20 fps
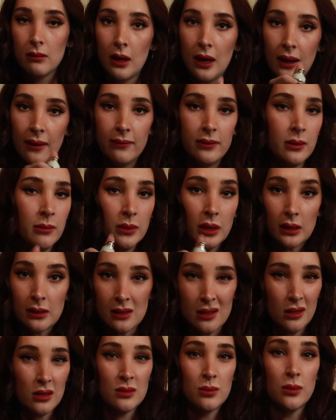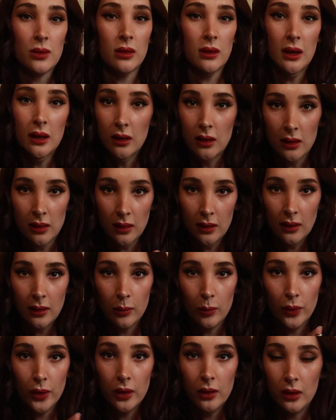have to mix this with anything
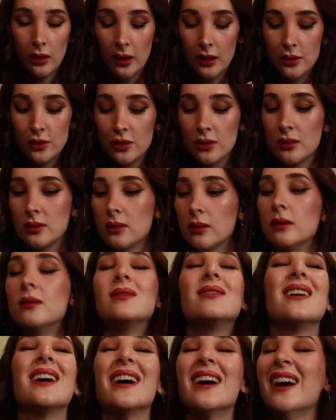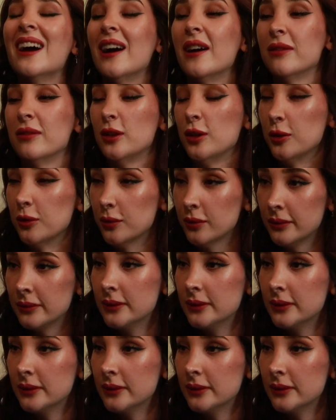I'm wearing. I just, I have to.